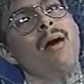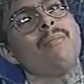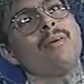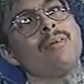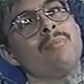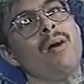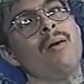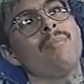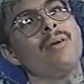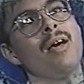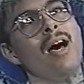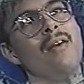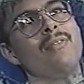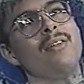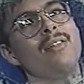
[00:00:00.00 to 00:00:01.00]
I'm
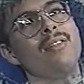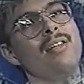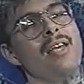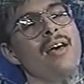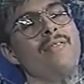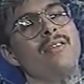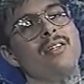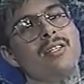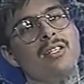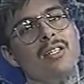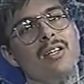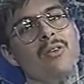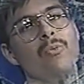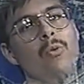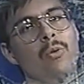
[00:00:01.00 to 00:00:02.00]
confident the
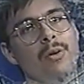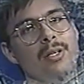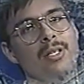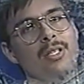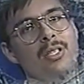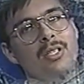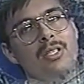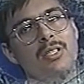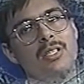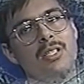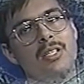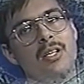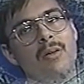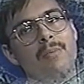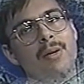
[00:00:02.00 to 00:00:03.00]
evidence of war munitions
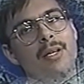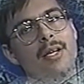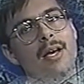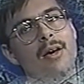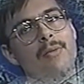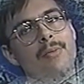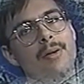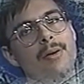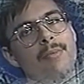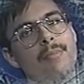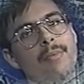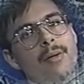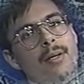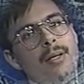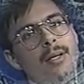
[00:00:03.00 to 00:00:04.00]
to still be down there.